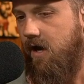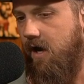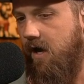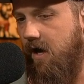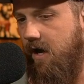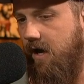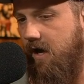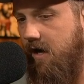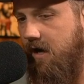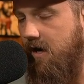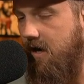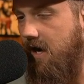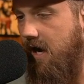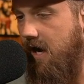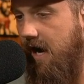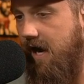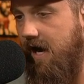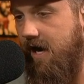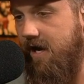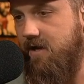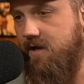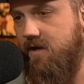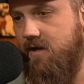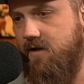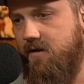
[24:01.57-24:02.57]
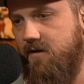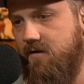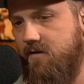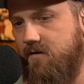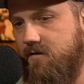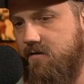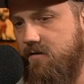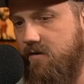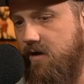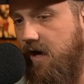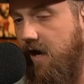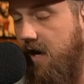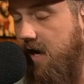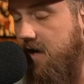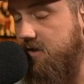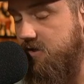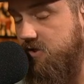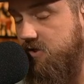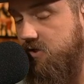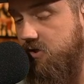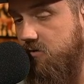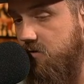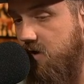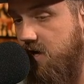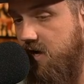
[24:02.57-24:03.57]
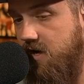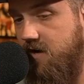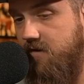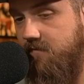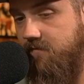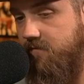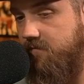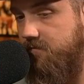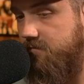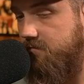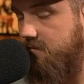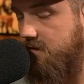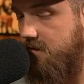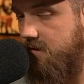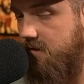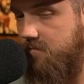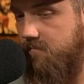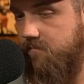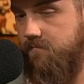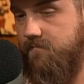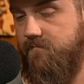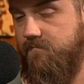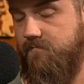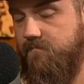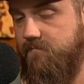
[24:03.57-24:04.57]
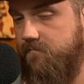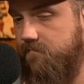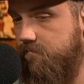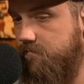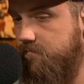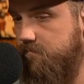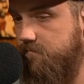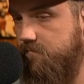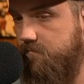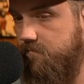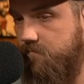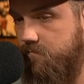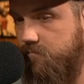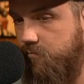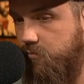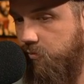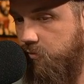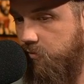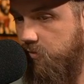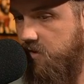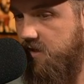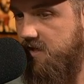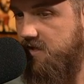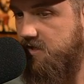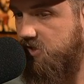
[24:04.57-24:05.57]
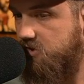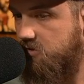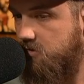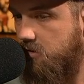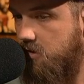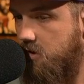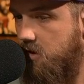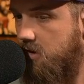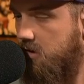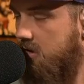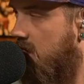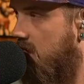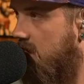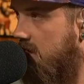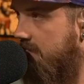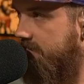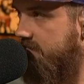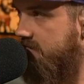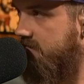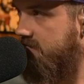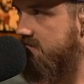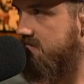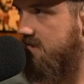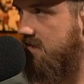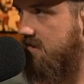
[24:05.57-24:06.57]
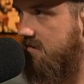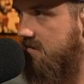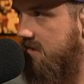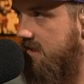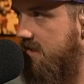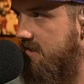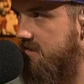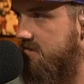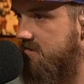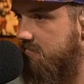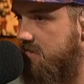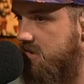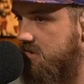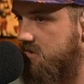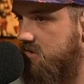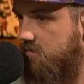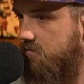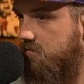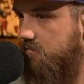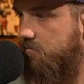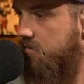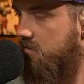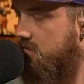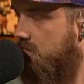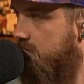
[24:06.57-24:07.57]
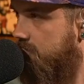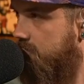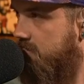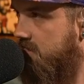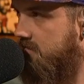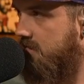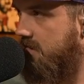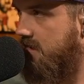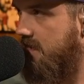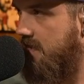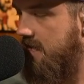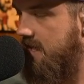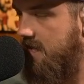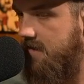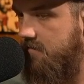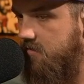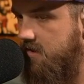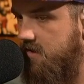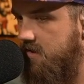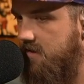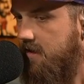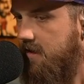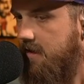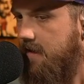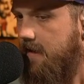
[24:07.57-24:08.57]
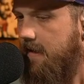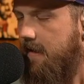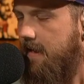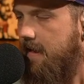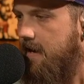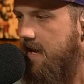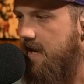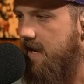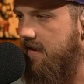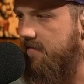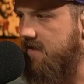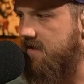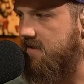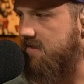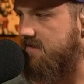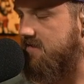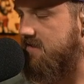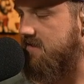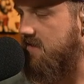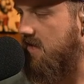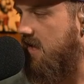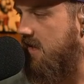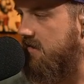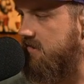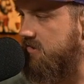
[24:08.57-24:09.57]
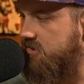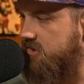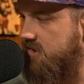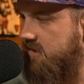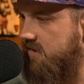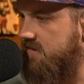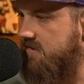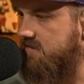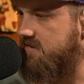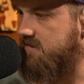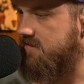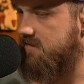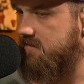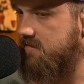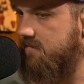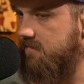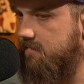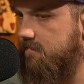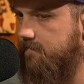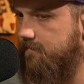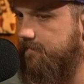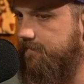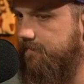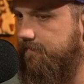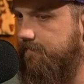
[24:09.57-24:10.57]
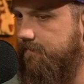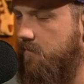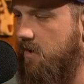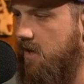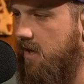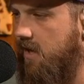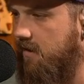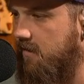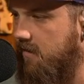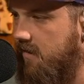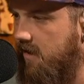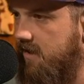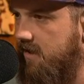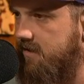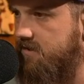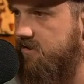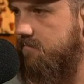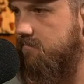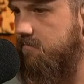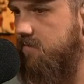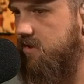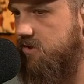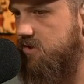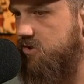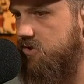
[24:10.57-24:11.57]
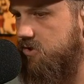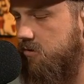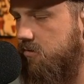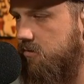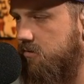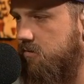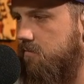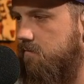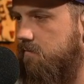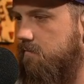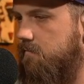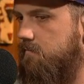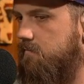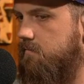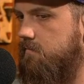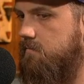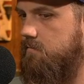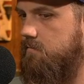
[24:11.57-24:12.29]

Uh, I I do have like pretty strong confidence that Elijah Mitchell will be the guy. Where I think it's not just Elijah Mitchell,